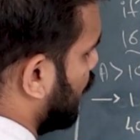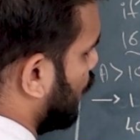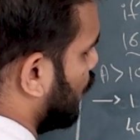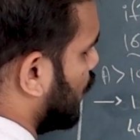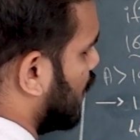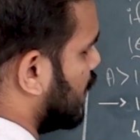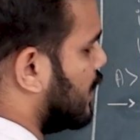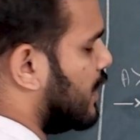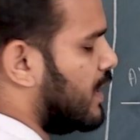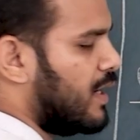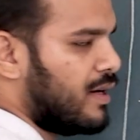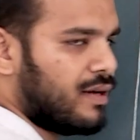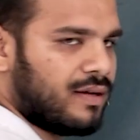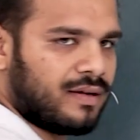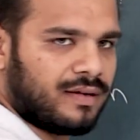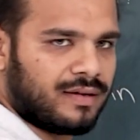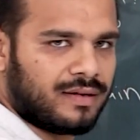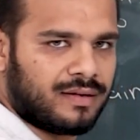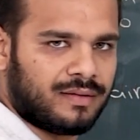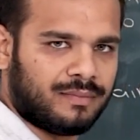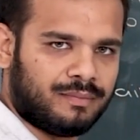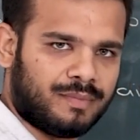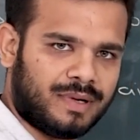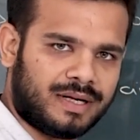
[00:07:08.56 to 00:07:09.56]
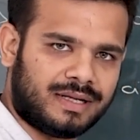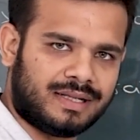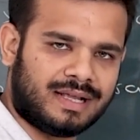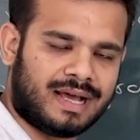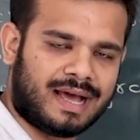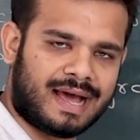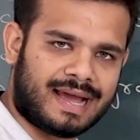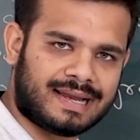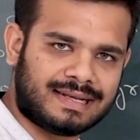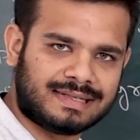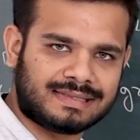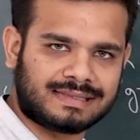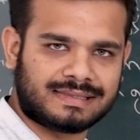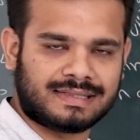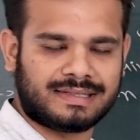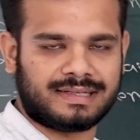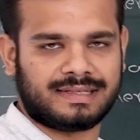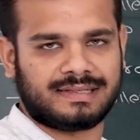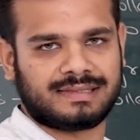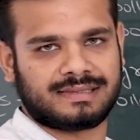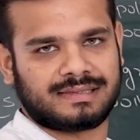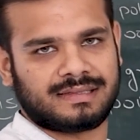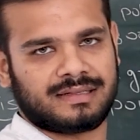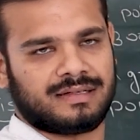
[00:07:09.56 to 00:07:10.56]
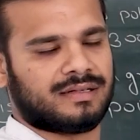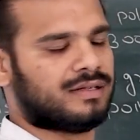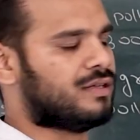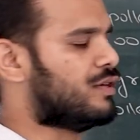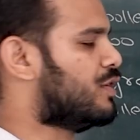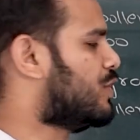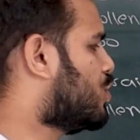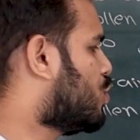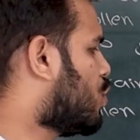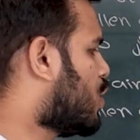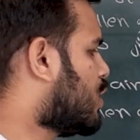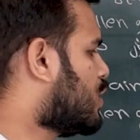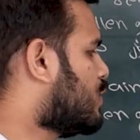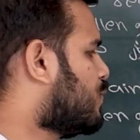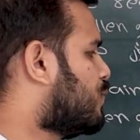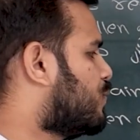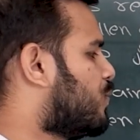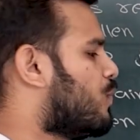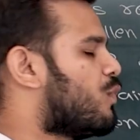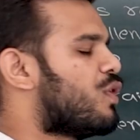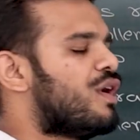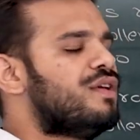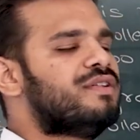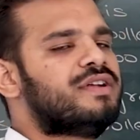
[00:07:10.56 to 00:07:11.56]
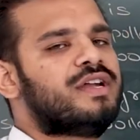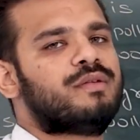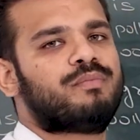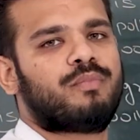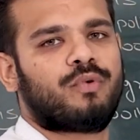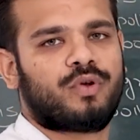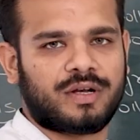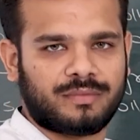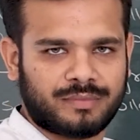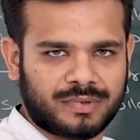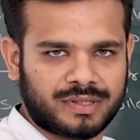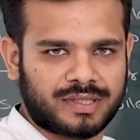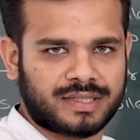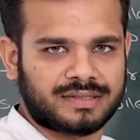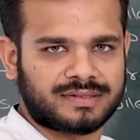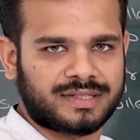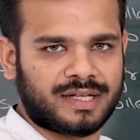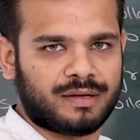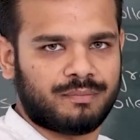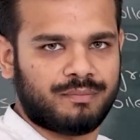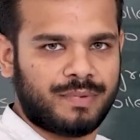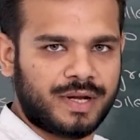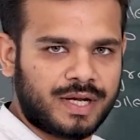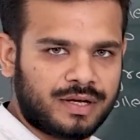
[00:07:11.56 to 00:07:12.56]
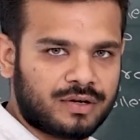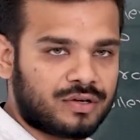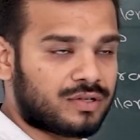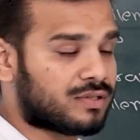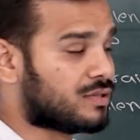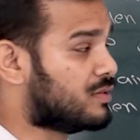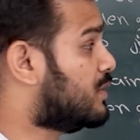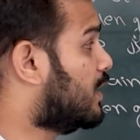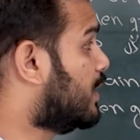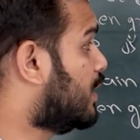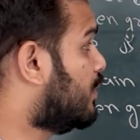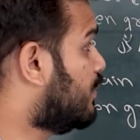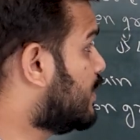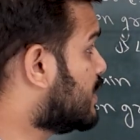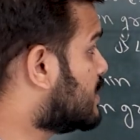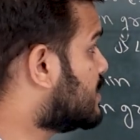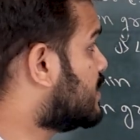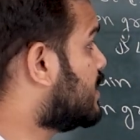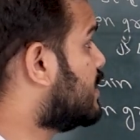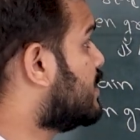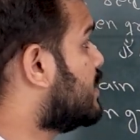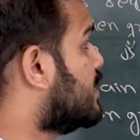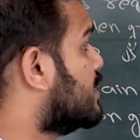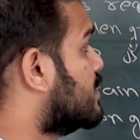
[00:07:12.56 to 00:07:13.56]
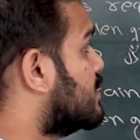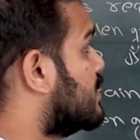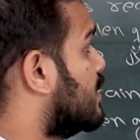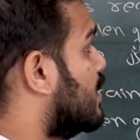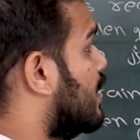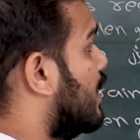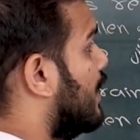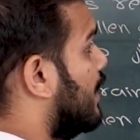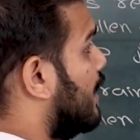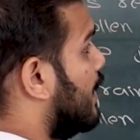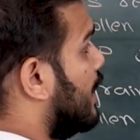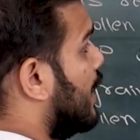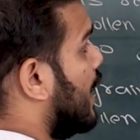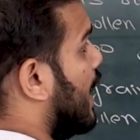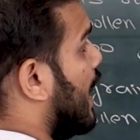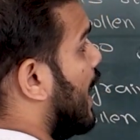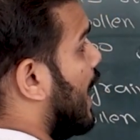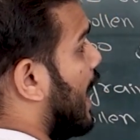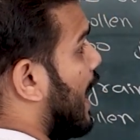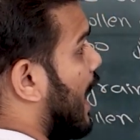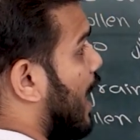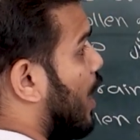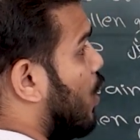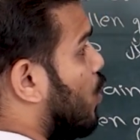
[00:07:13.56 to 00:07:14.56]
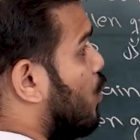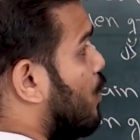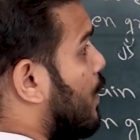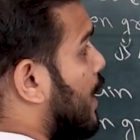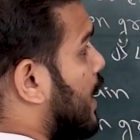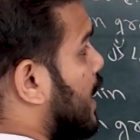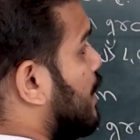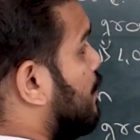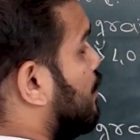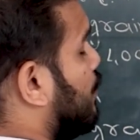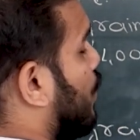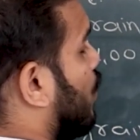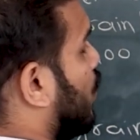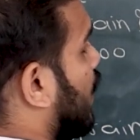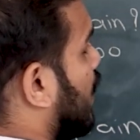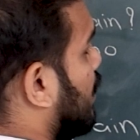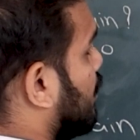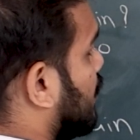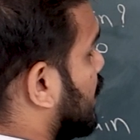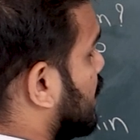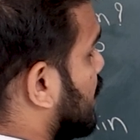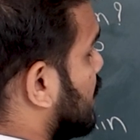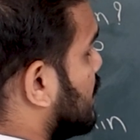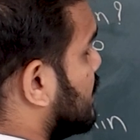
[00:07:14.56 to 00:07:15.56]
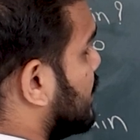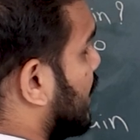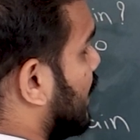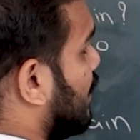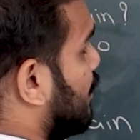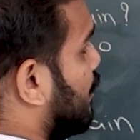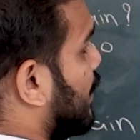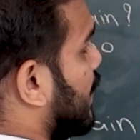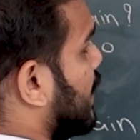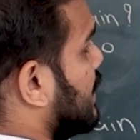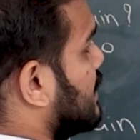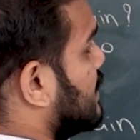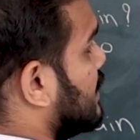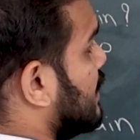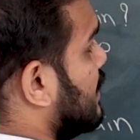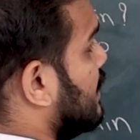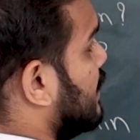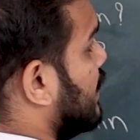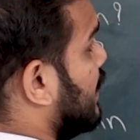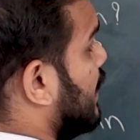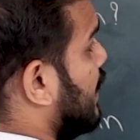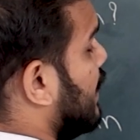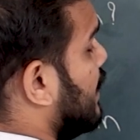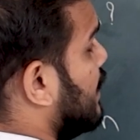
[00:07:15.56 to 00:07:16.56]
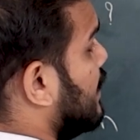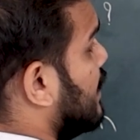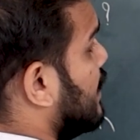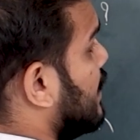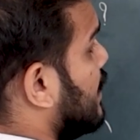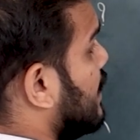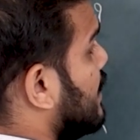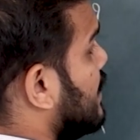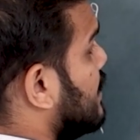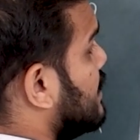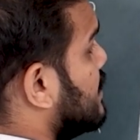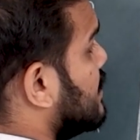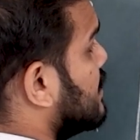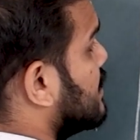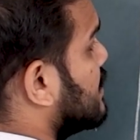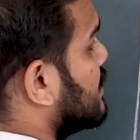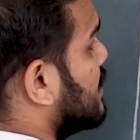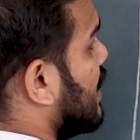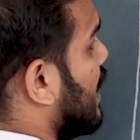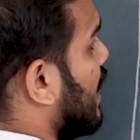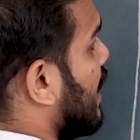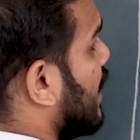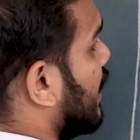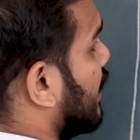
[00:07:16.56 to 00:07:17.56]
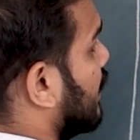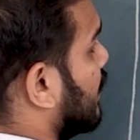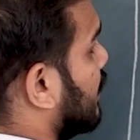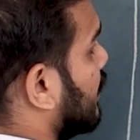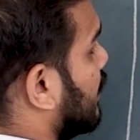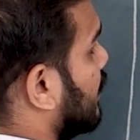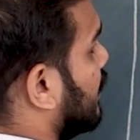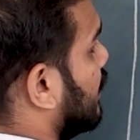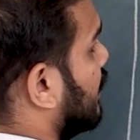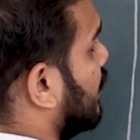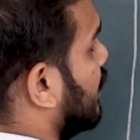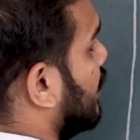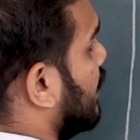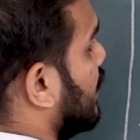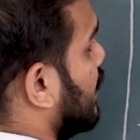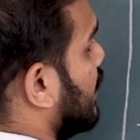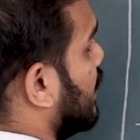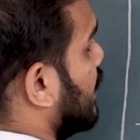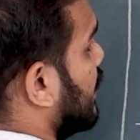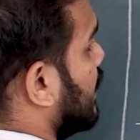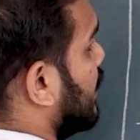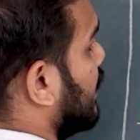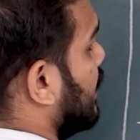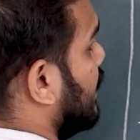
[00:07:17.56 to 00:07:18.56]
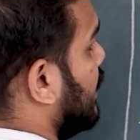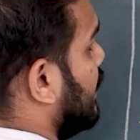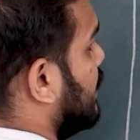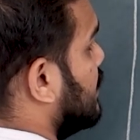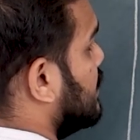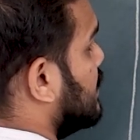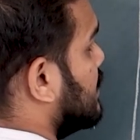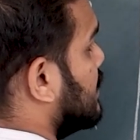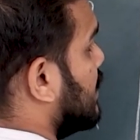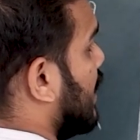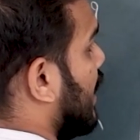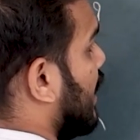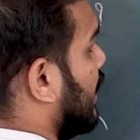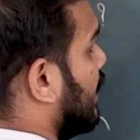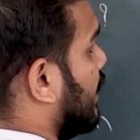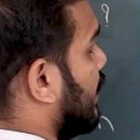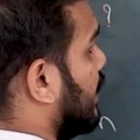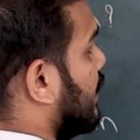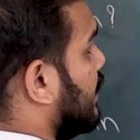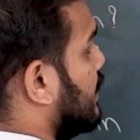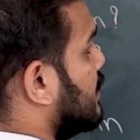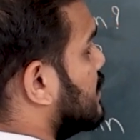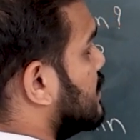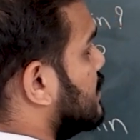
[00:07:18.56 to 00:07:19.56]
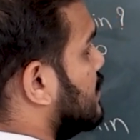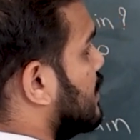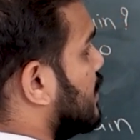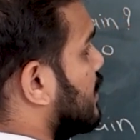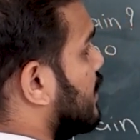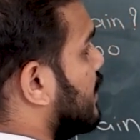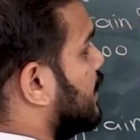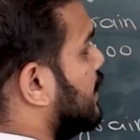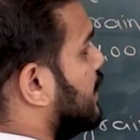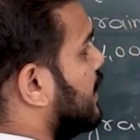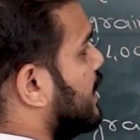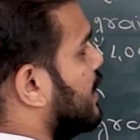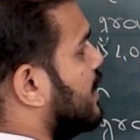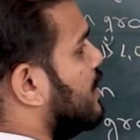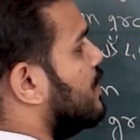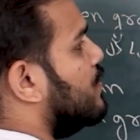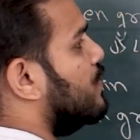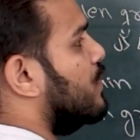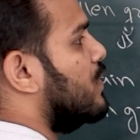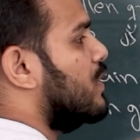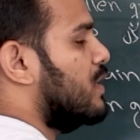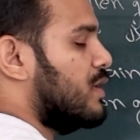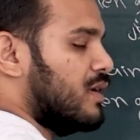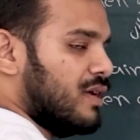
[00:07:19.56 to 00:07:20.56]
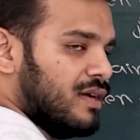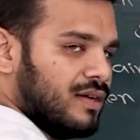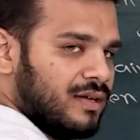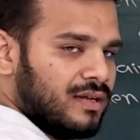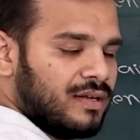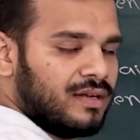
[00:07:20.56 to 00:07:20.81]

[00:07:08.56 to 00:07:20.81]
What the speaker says: pollen grain. But the answer is not 400 pollen mother cell, because the question is how many pollen mother cell present in each sac. Each sac is the key word.